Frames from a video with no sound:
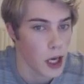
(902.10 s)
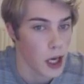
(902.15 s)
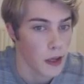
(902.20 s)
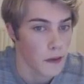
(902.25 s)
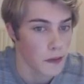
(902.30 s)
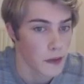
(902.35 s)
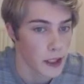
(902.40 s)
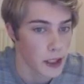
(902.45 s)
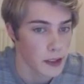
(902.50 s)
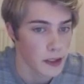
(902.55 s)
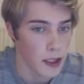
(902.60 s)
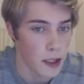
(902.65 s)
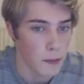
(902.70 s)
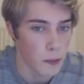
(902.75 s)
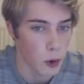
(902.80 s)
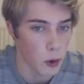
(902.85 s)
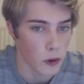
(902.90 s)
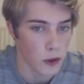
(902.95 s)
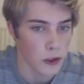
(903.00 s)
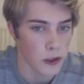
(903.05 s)
and this time
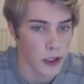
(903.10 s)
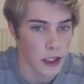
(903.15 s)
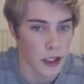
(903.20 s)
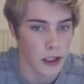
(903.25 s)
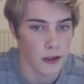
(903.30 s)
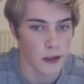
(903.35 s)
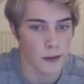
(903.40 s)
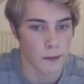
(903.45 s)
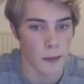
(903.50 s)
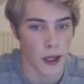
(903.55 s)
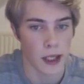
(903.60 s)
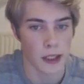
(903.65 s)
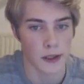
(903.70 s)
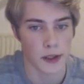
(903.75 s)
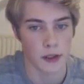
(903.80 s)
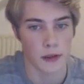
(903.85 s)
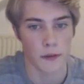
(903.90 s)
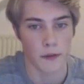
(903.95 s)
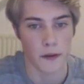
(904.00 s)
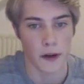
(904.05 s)
Jordan didn't
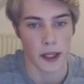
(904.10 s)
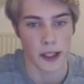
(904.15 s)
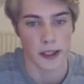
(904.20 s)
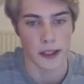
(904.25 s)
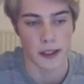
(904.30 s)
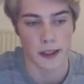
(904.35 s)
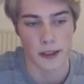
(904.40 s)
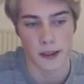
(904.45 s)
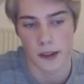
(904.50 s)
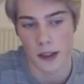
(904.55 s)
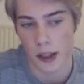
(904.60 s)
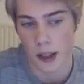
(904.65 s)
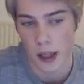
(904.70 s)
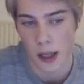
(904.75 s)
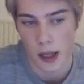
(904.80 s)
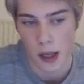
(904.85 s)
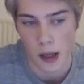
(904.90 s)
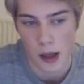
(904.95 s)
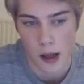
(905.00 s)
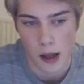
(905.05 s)
manage to find it.
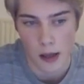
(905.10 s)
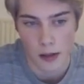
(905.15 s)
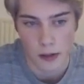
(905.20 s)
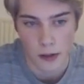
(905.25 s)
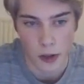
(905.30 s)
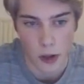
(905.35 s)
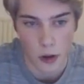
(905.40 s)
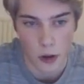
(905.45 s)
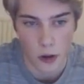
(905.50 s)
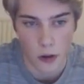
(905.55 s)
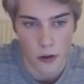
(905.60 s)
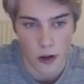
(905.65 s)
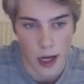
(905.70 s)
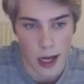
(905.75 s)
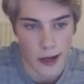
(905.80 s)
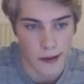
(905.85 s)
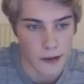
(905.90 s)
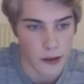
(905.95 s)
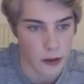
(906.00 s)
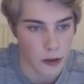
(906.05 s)
So
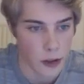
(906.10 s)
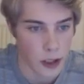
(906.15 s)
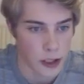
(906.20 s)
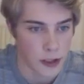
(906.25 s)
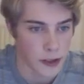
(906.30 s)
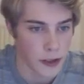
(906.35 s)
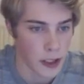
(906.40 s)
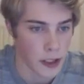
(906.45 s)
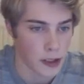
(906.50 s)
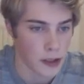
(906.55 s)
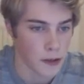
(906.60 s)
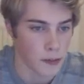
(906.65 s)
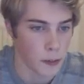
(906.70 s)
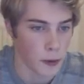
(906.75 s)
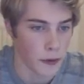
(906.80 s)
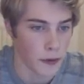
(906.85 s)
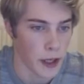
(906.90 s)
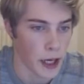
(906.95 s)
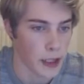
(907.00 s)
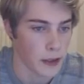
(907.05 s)
after his next
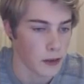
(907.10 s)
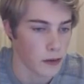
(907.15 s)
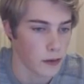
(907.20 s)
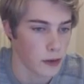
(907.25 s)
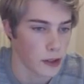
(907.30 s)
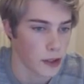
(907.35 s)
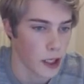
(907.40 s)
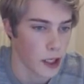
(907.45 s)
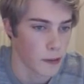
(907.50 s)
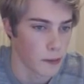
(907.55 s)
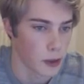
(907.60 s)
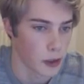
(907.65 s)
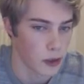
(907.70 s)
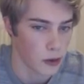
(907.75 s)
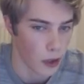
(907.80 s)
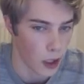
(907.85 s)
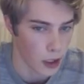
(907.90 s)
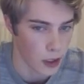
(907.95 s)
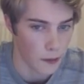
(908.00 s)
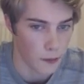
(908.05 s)
move, he had to resign. But
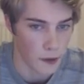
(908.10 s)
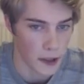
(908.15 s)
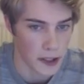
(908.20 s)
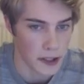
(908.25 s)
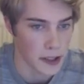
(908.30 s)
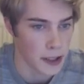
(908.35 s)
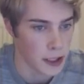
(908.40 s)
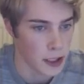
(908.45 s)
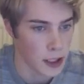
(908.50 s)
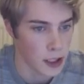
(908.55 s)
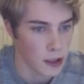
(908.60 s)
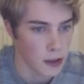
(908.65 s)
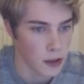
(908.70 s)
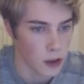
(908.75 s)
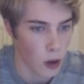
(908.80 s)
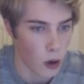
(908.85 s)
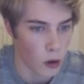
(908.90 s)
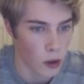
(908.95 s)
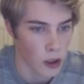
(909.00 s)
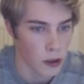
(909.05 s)
tried to find the,
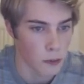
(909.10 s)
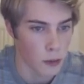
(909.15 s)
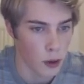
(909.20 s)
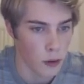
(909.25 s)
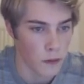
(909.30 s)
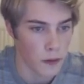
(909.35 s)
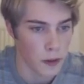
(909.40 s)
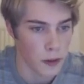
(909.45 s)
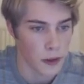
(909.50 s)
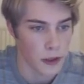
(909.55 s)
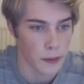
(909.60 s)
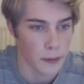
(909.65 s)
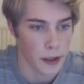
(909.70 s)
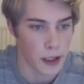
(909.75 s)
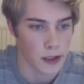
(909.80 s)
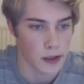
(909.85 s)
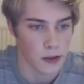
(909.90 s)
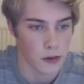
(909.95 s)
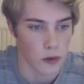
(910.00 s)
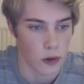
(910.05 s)
the only move here that
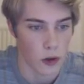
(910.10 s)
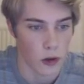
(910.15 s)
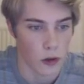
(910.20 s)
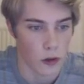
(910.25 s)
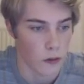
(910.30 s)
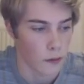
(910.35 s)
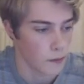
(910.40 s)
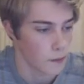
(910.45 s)
makes a draw.